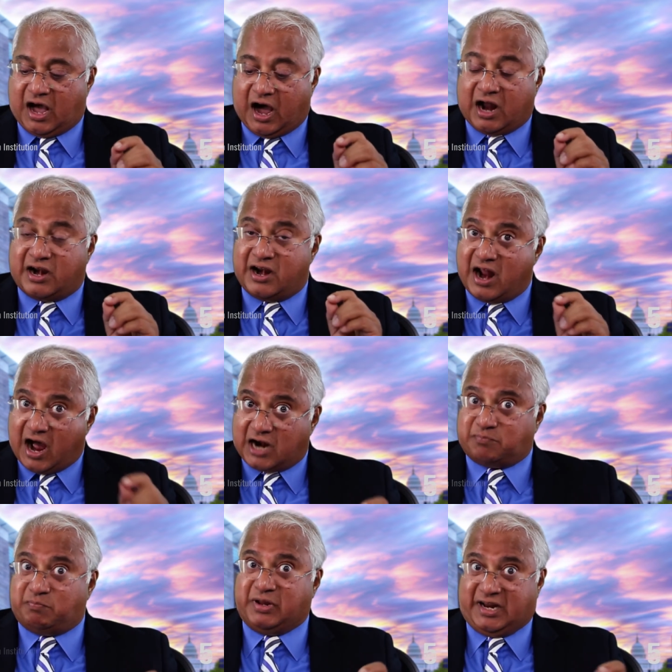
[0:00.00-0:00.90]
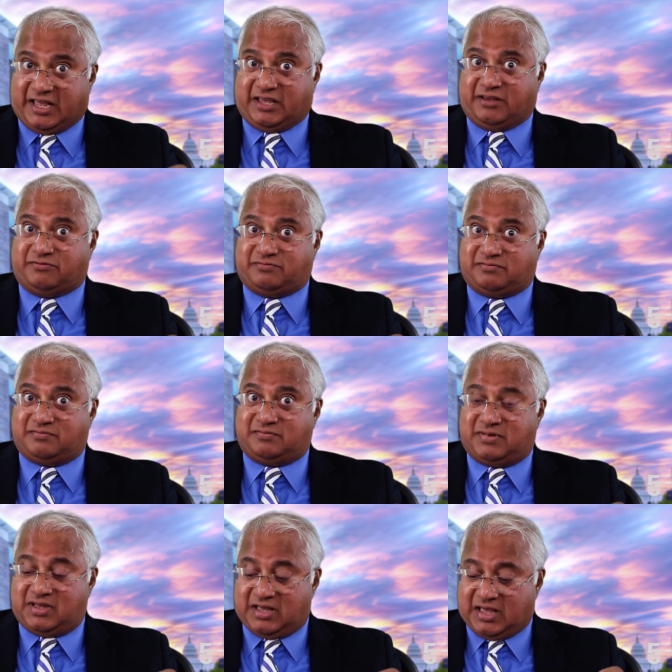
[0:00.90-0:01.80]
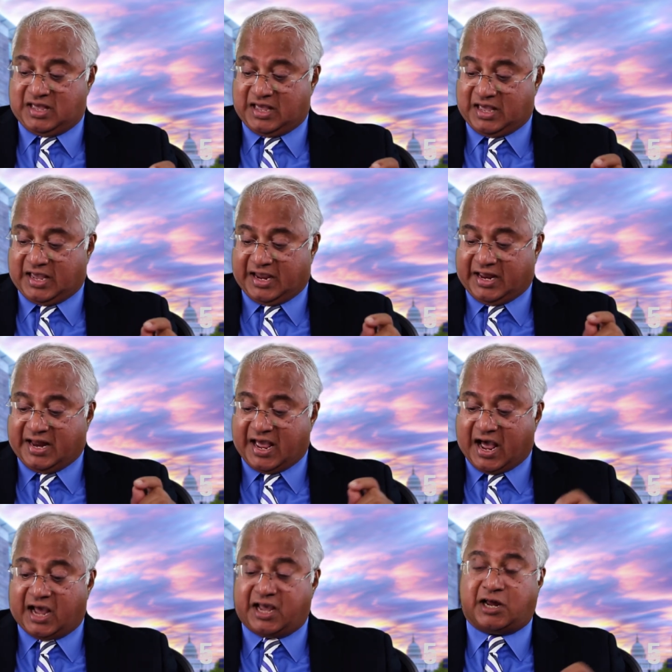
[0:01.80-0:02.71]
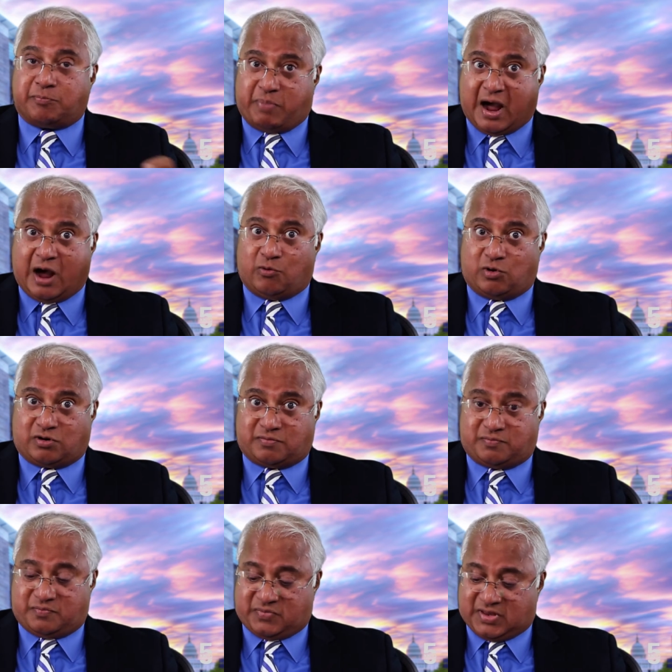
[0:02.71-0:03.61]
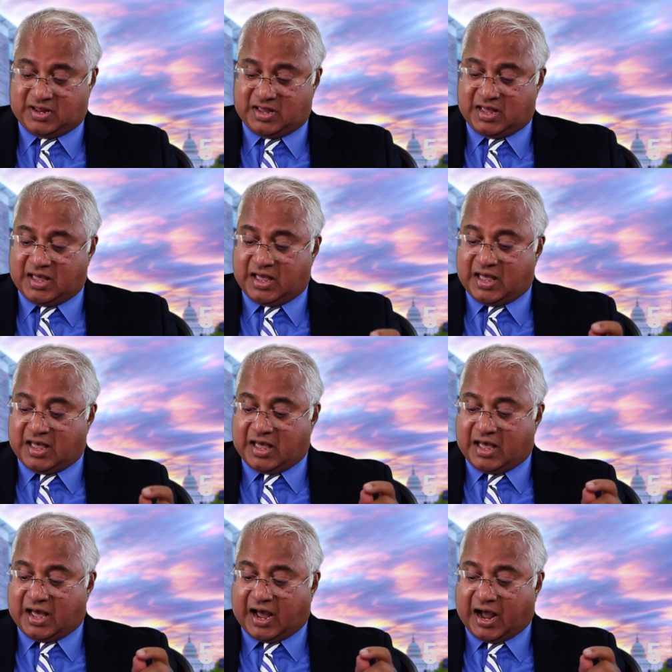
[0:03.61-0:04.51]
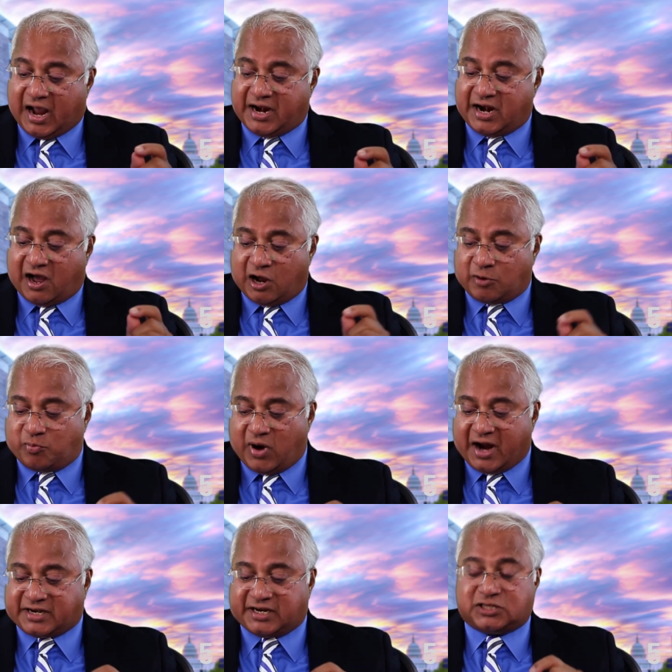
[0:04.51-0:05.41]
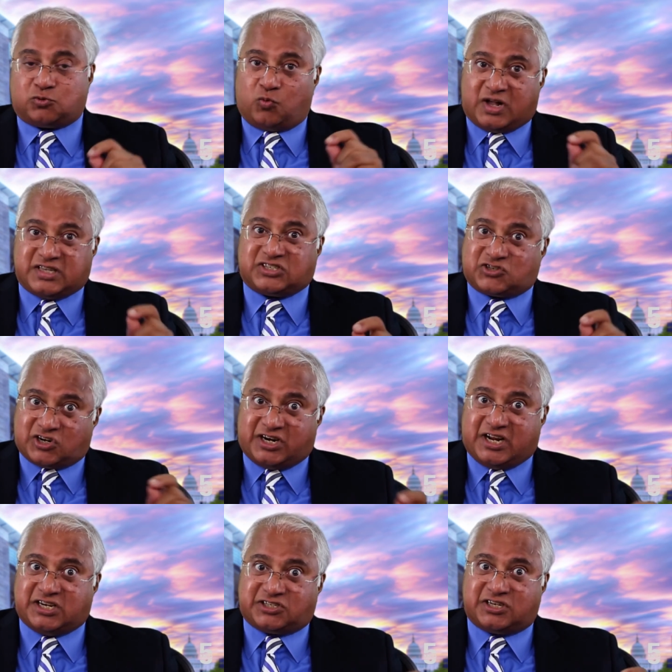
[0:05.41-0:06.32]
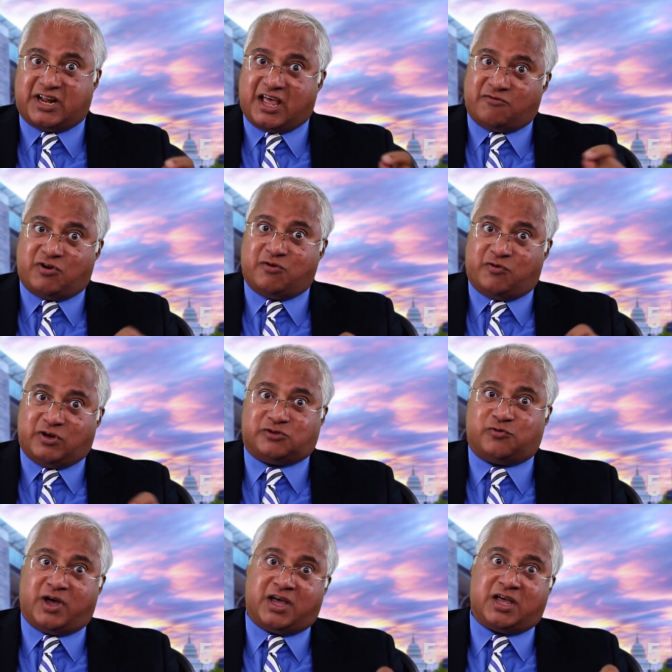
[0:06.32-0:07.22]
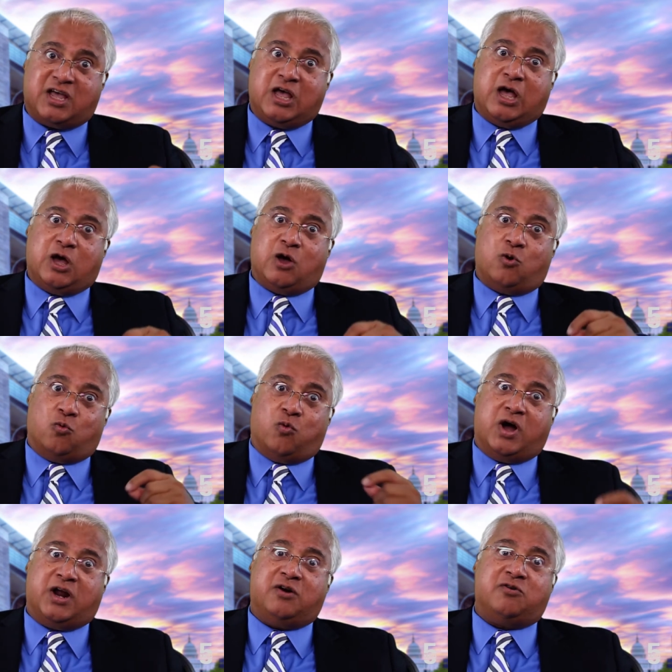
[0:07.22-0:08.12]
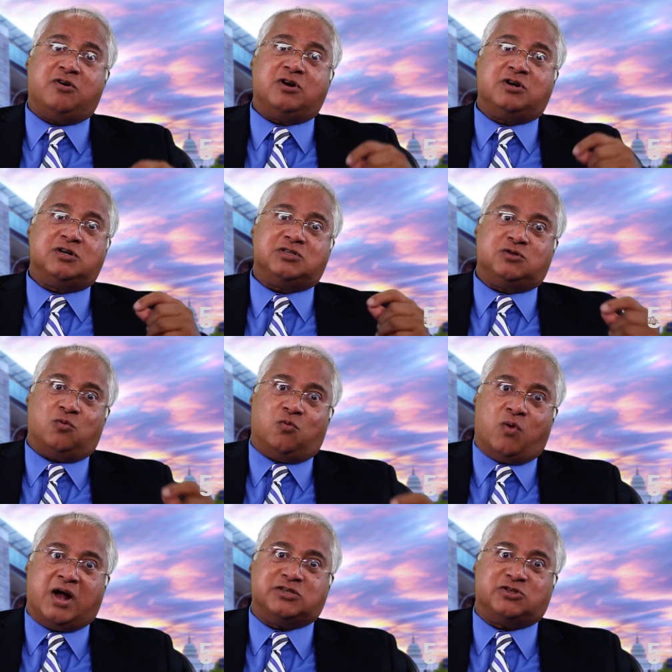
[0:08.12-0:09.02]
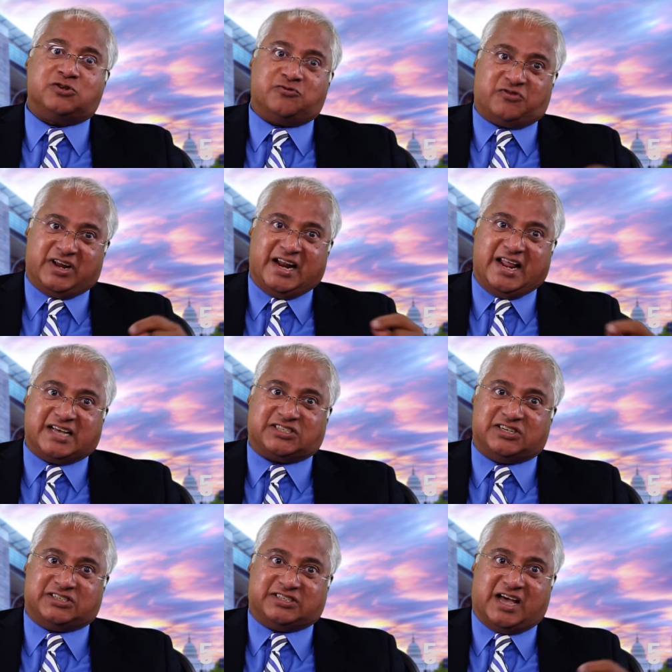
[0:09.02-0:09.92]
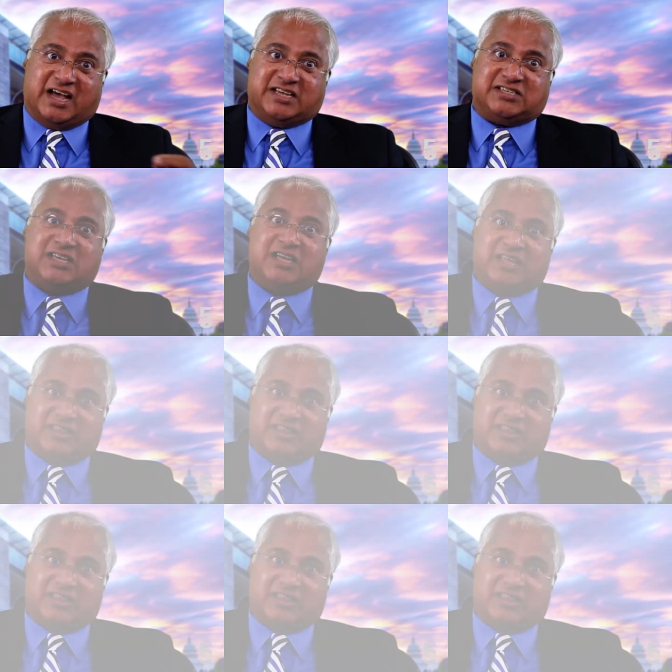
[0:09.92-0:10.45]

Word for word: or not believe in a higher power. And or practice one's tradition every which way one wants to freely exercise